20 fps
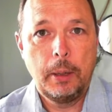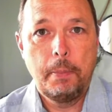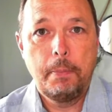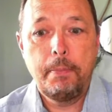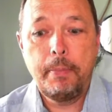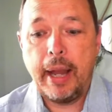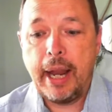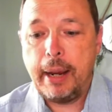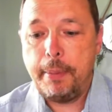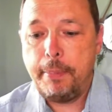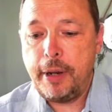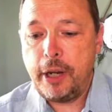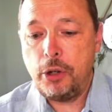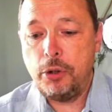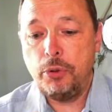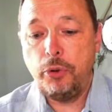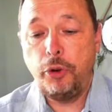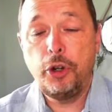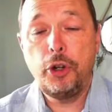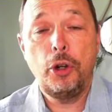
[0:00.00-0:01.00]
Maybe
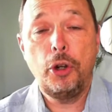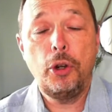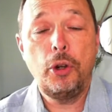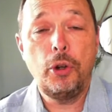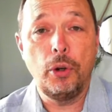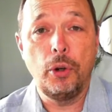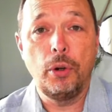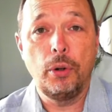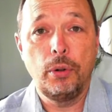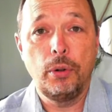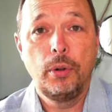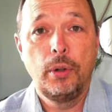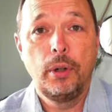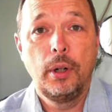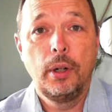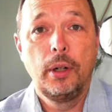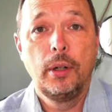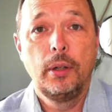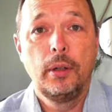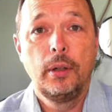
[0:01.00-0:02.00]
you do.
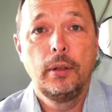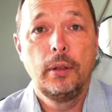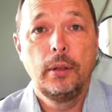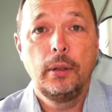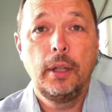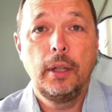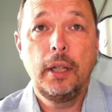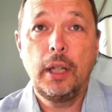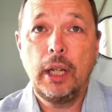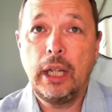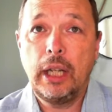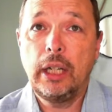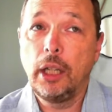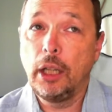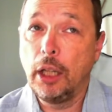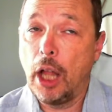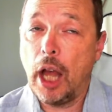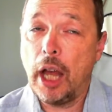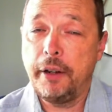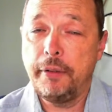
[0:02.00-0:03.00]
In, in a
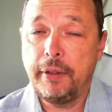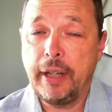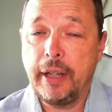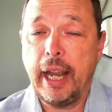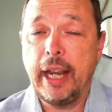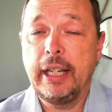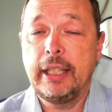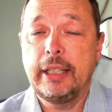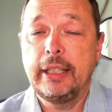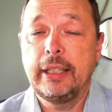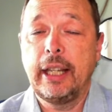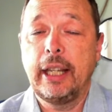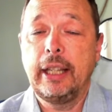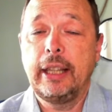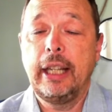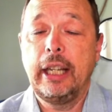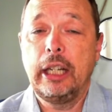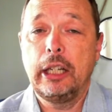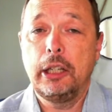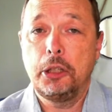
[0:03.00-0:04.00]
lot of cases, I
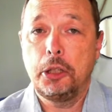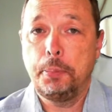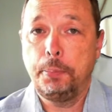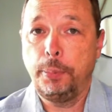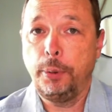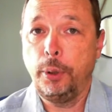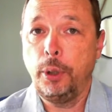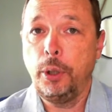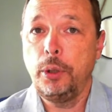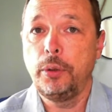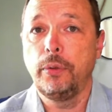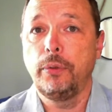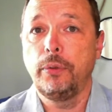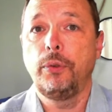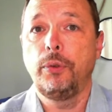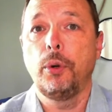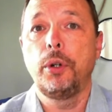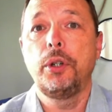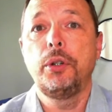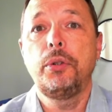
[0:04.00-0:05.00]
think it's prudent
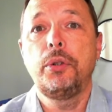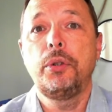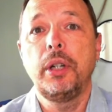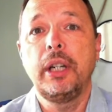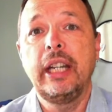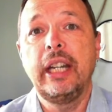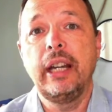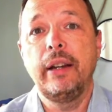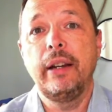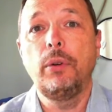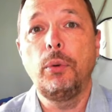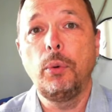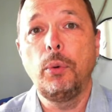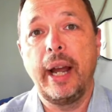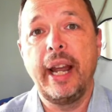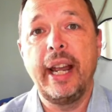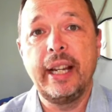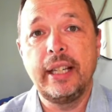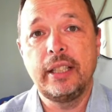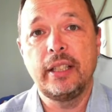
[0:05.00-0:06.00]
for you to give
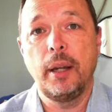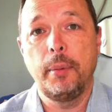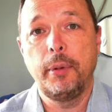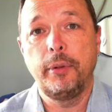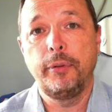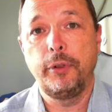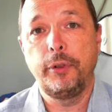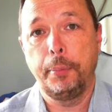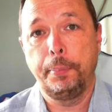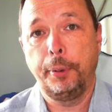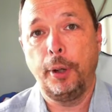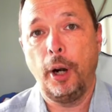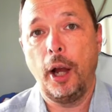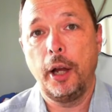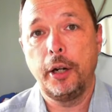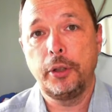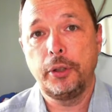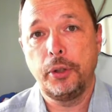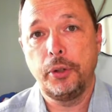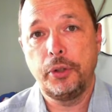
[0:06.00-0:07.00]
away some of your
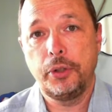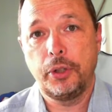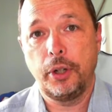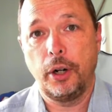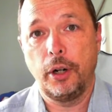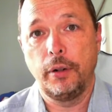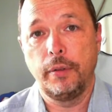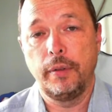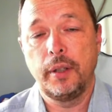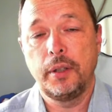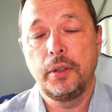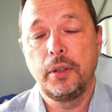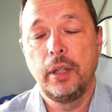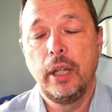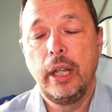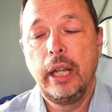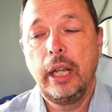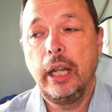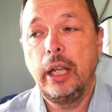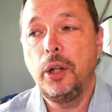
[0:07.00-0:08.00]
product or
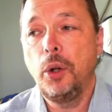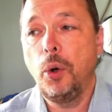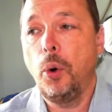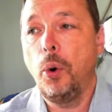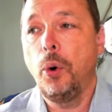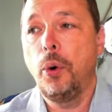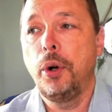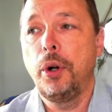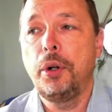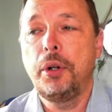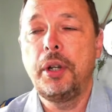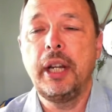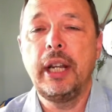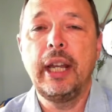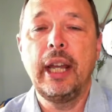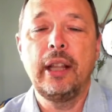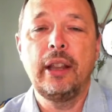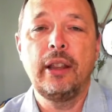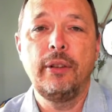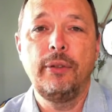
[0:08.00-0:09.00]
service in order to
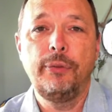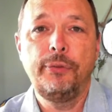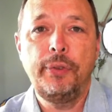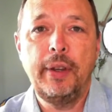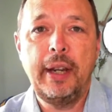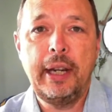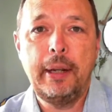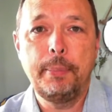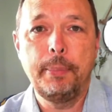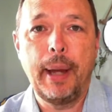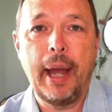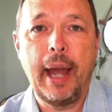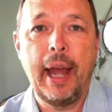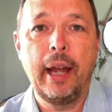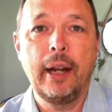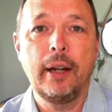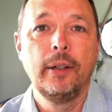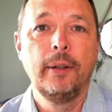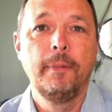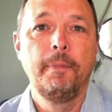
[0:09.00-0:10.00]
get the
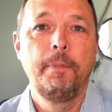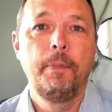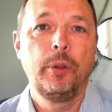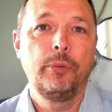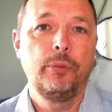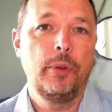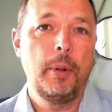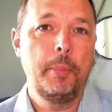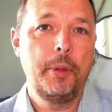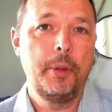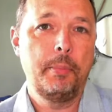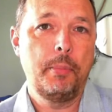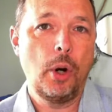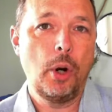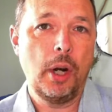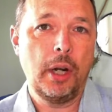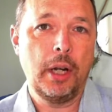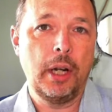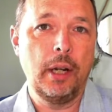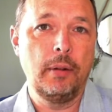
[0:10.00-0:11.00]
feedback from the
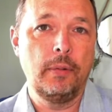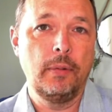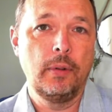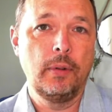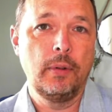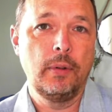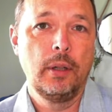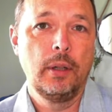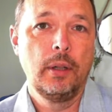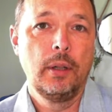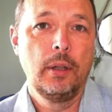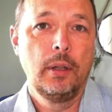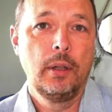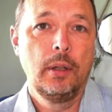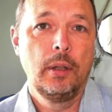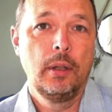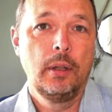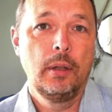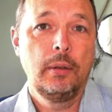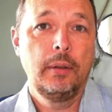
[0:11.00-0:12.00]
market.
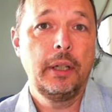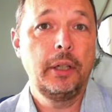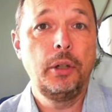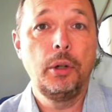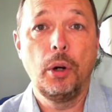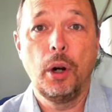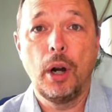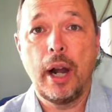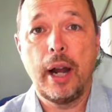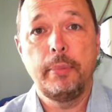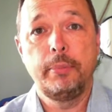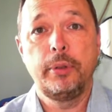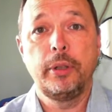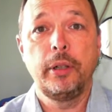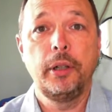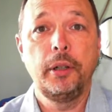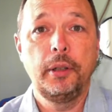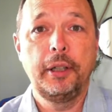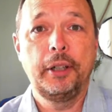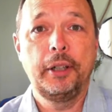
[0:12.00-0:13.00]
Now, you are
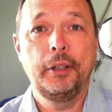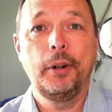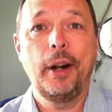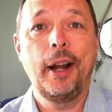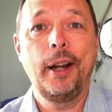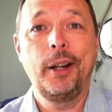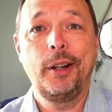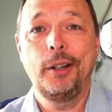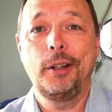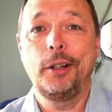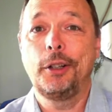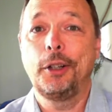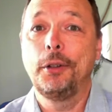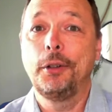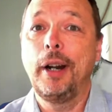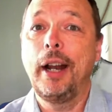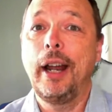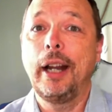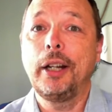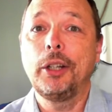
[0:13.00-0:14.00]
absolutely correct.
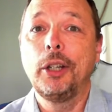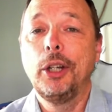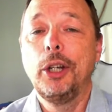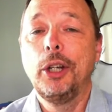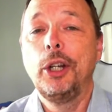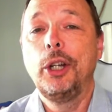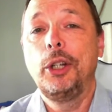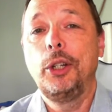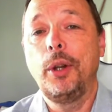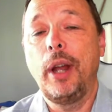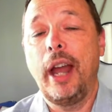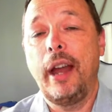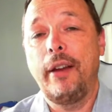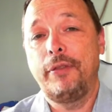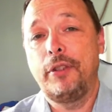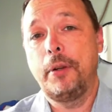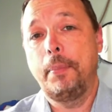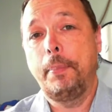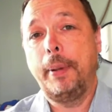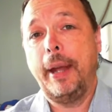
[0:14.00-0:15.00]
Correct. You
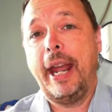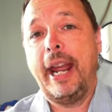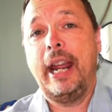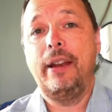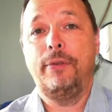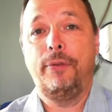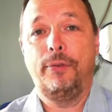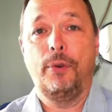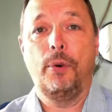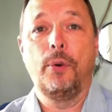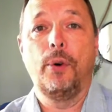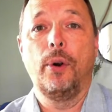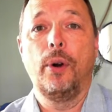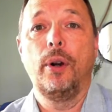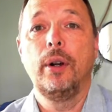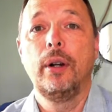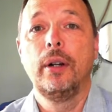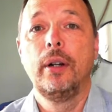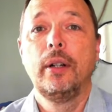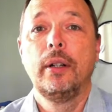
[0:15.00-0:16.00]
have to pay
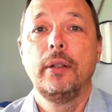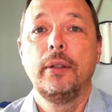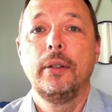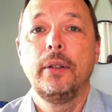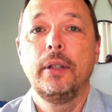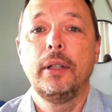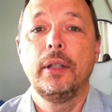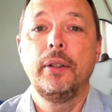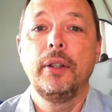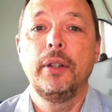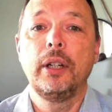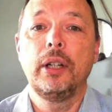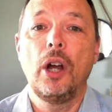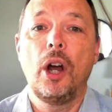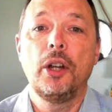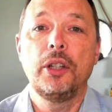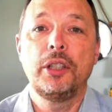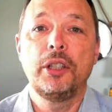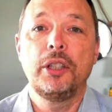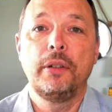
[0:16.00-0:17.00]
for the, the
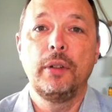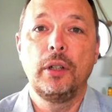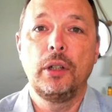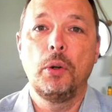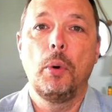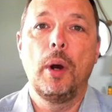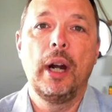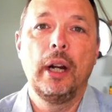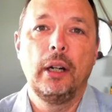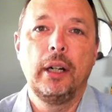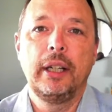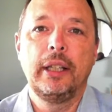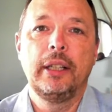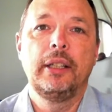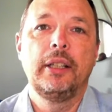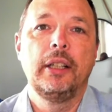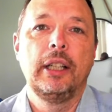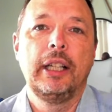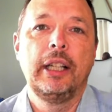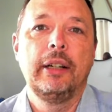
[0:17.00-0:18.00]
cost of acquiring
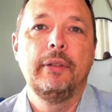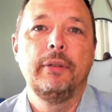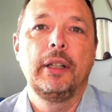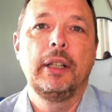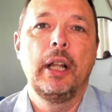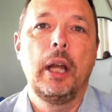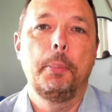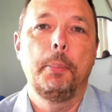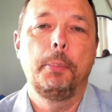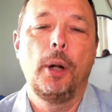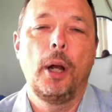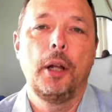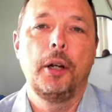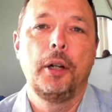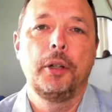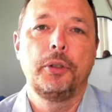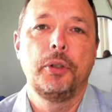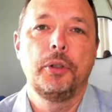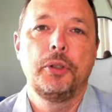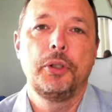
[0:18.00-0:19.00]
and delivering that
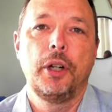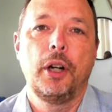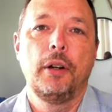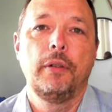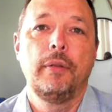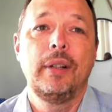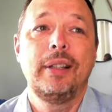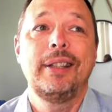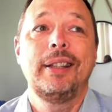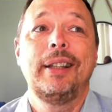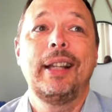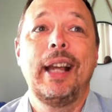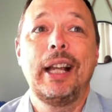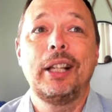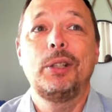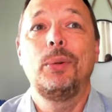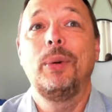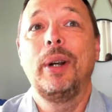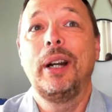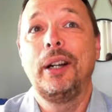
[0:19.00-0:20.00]
product or service, and
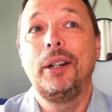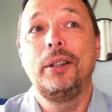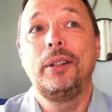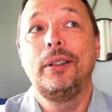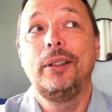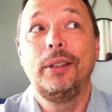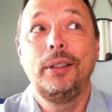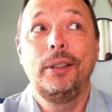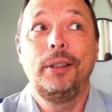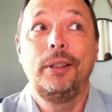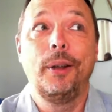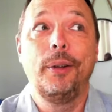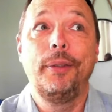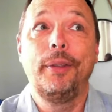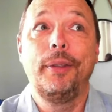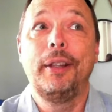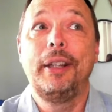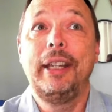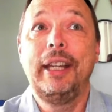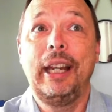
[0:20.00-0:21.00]
that's where you
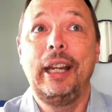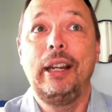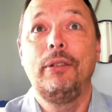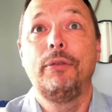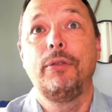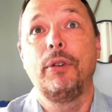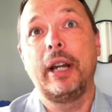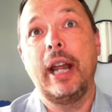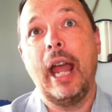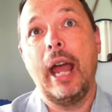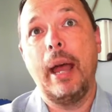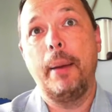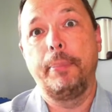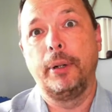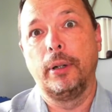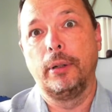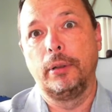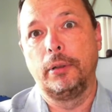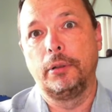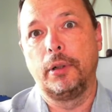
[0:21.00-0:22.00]
know the need for
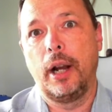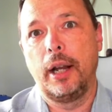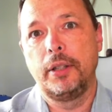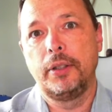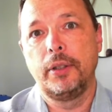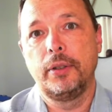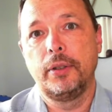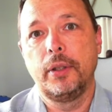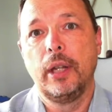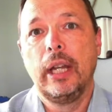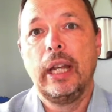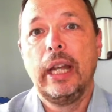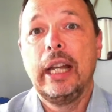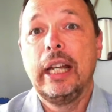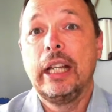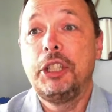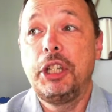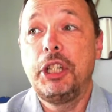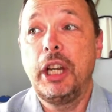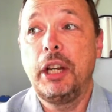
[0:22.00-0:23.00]
capital arises.
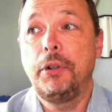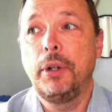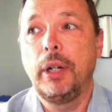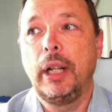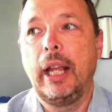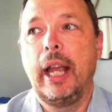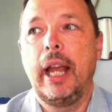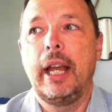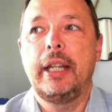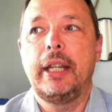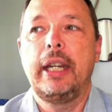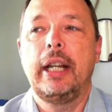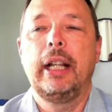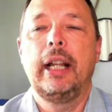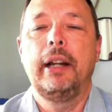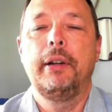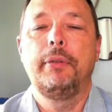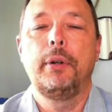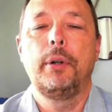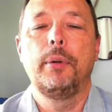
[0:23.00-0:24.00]
Generally, I
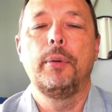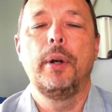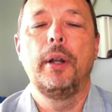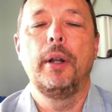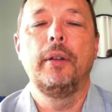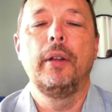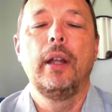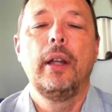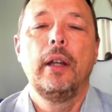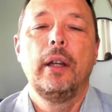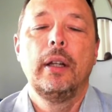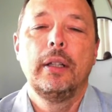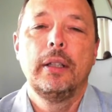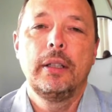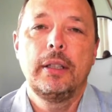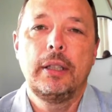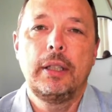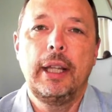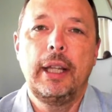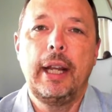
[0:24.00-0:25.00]
tell everyone,
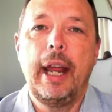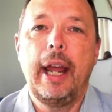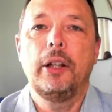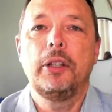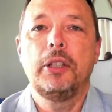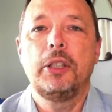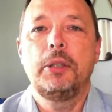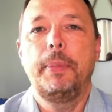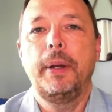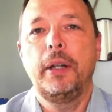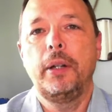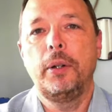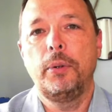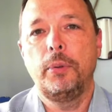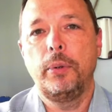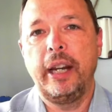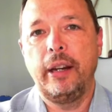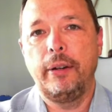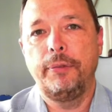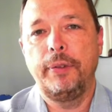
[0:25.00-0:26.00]
sit down, spend a
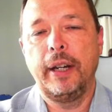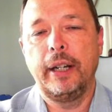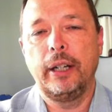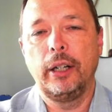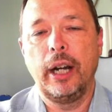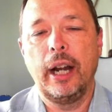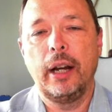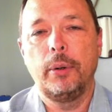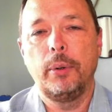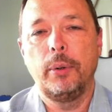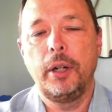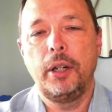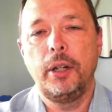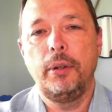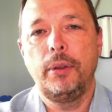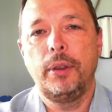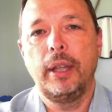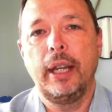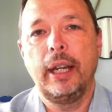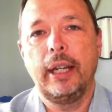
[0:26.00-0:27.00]
week, figure out what
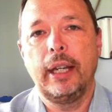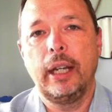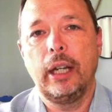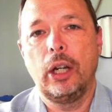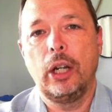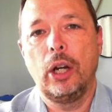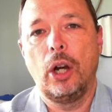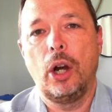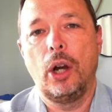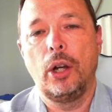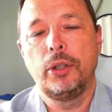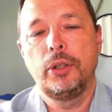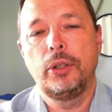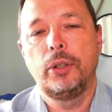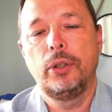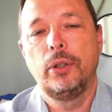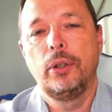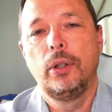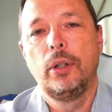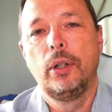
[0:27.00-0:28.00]
you think it
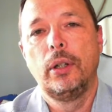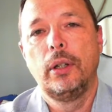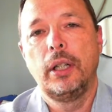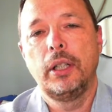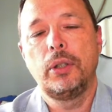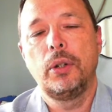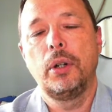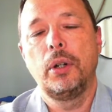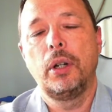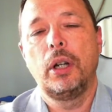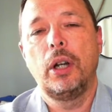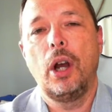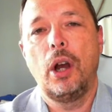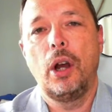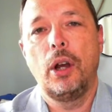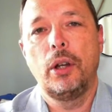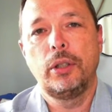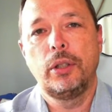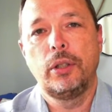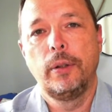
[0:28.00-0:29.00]
costs. It's going to
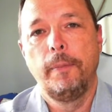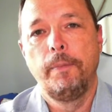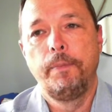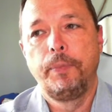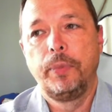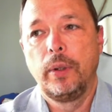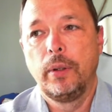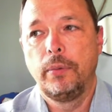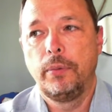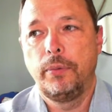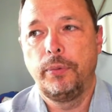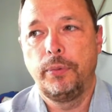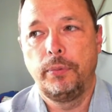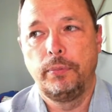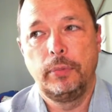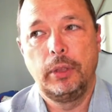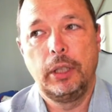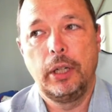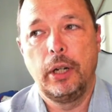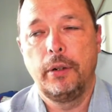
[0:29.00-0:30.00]
cost,
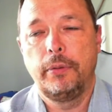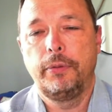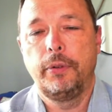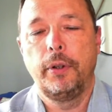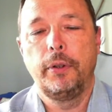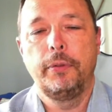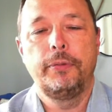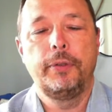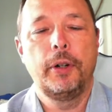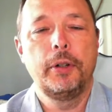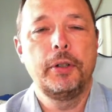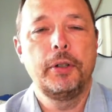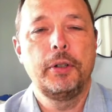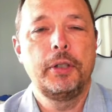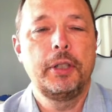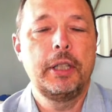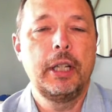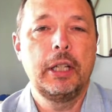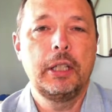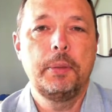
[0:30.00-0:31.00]
you know, for the
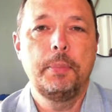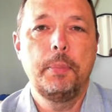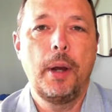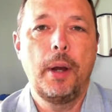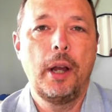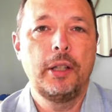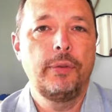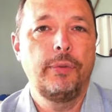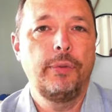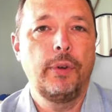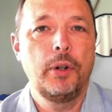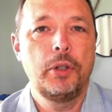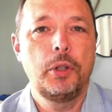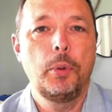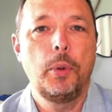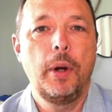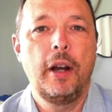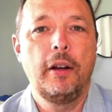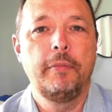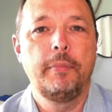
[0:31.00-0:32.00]
first six months, first
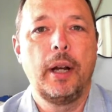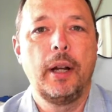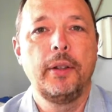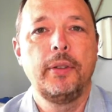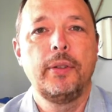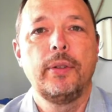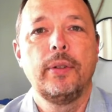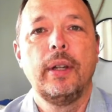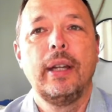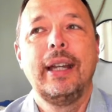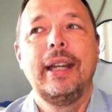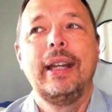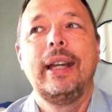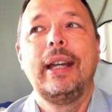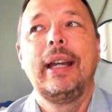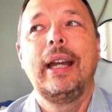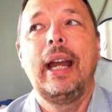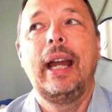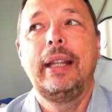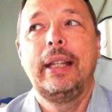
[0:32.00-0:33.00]
12 months,
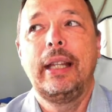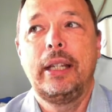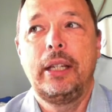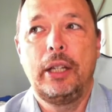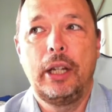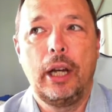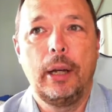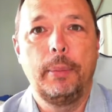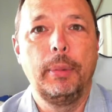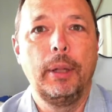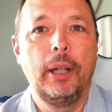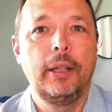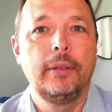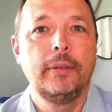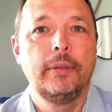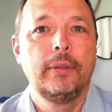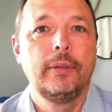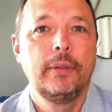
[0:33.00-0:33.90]
and then double it.